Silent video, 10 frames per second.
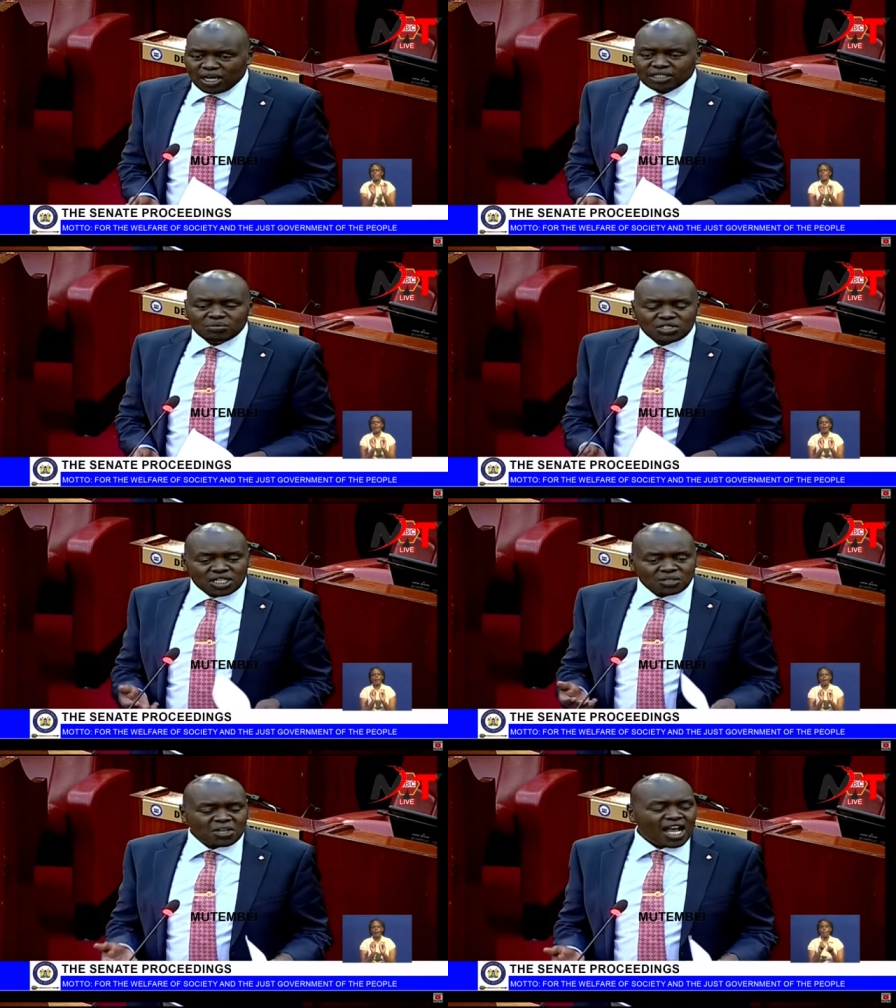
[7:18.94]
But,
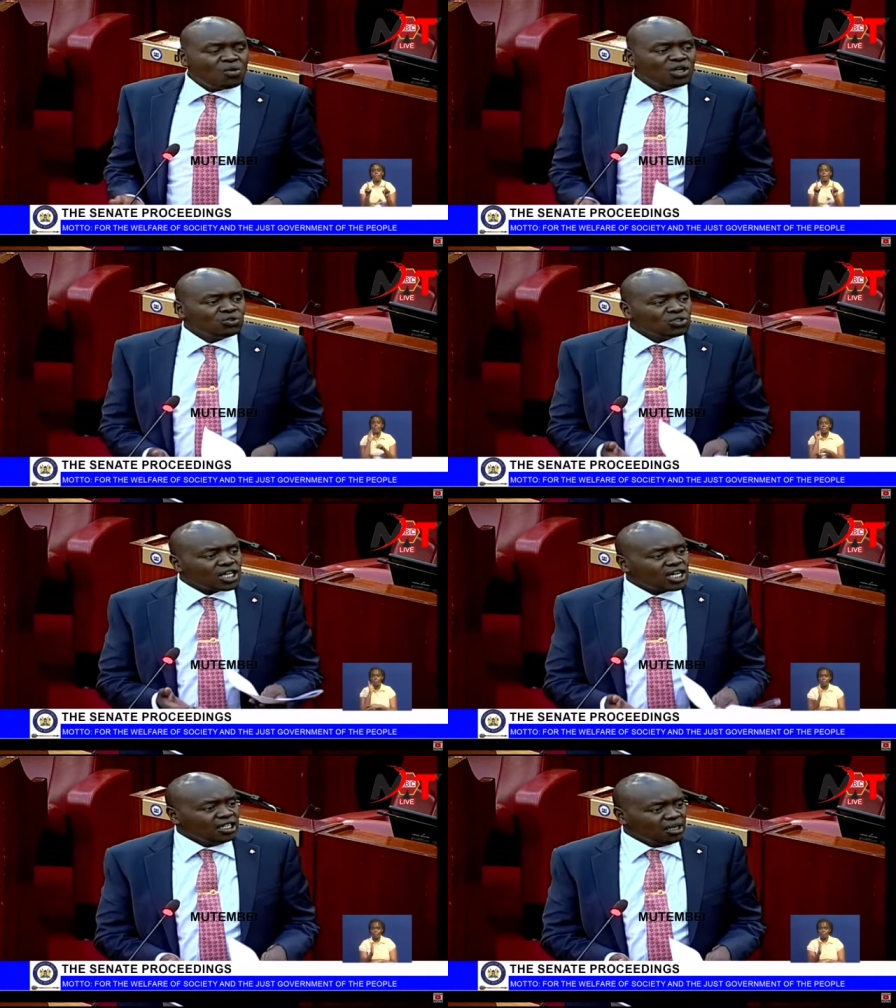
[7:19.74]
Mr. Speaker, I want to
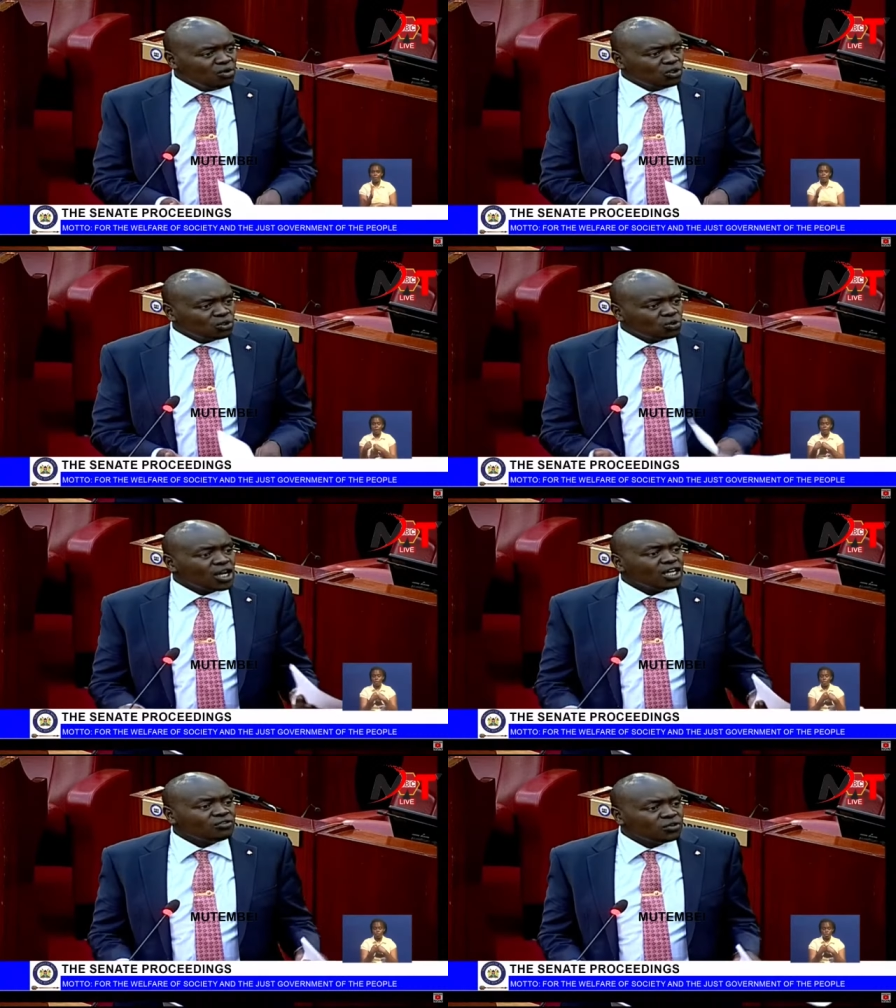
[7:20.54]
challenge them also
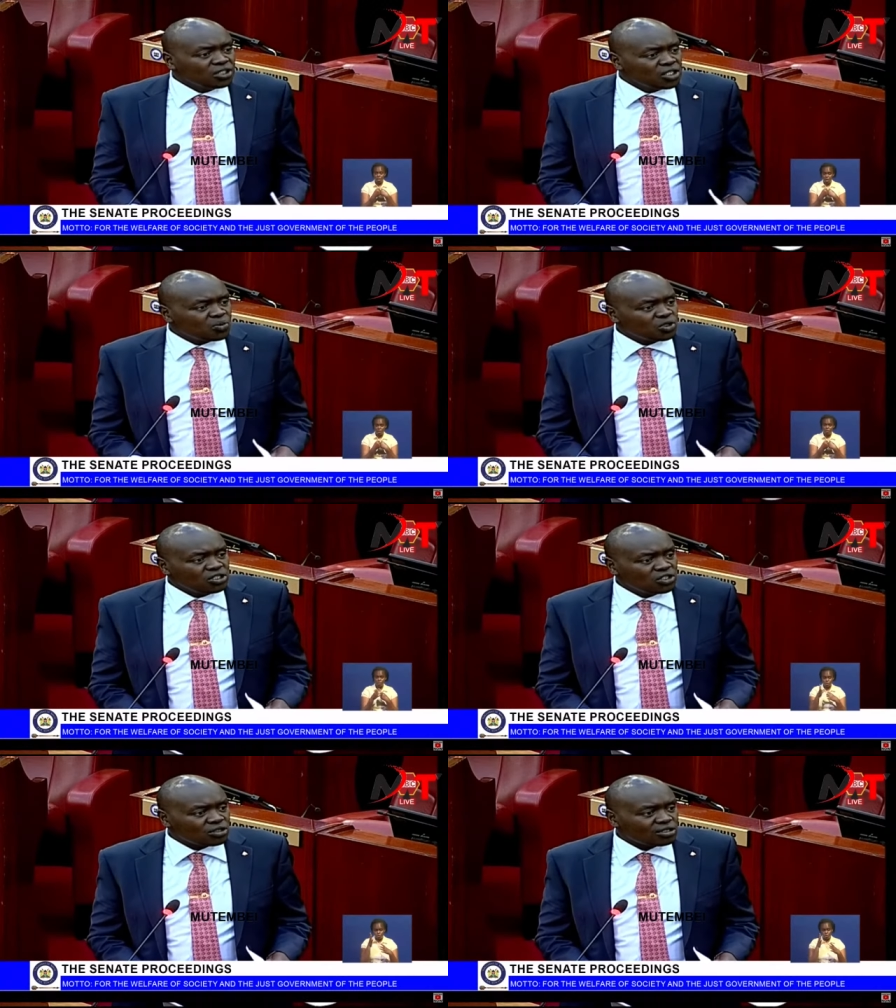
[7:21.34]
to land for these
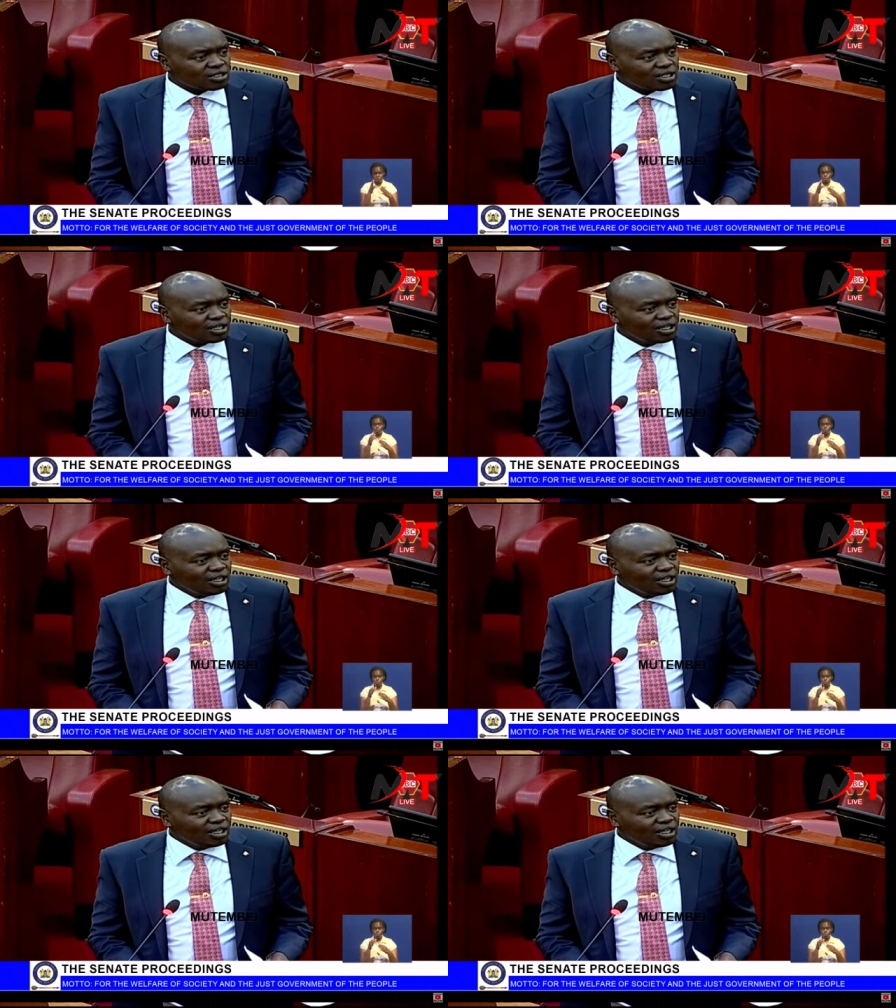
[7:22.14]
positions.